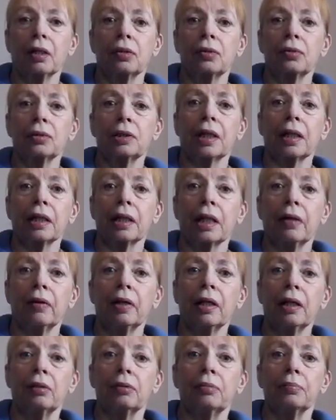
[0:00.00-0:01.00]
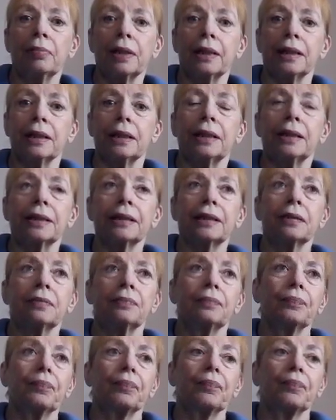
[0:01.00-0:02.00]
could I go home please?
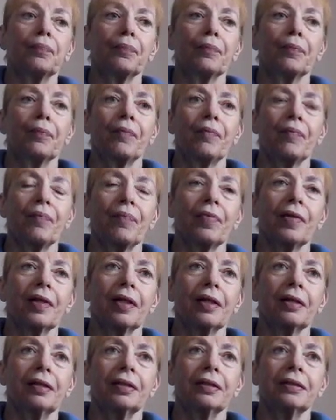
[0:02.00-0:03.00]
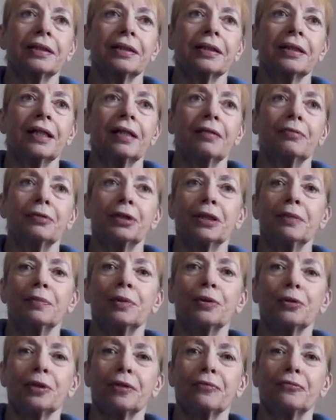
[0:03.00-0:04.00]
So she
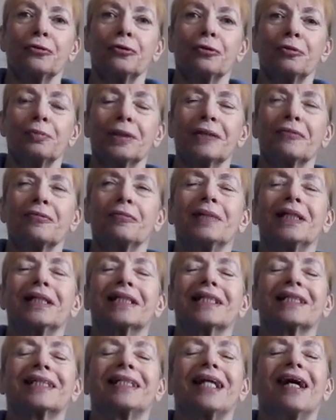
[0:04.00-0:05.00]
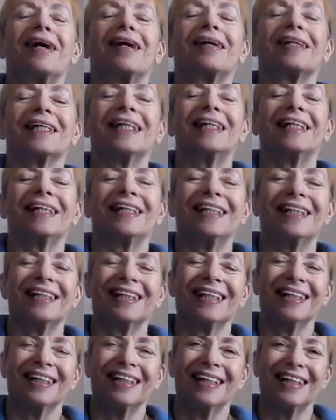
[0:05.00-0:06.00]
brought the forms for me to
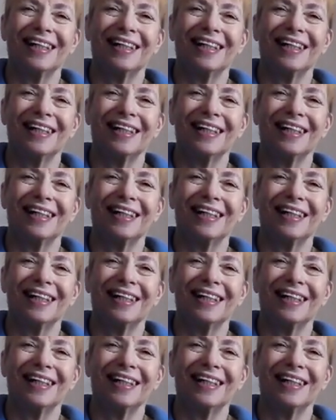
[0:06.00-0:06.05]
sign.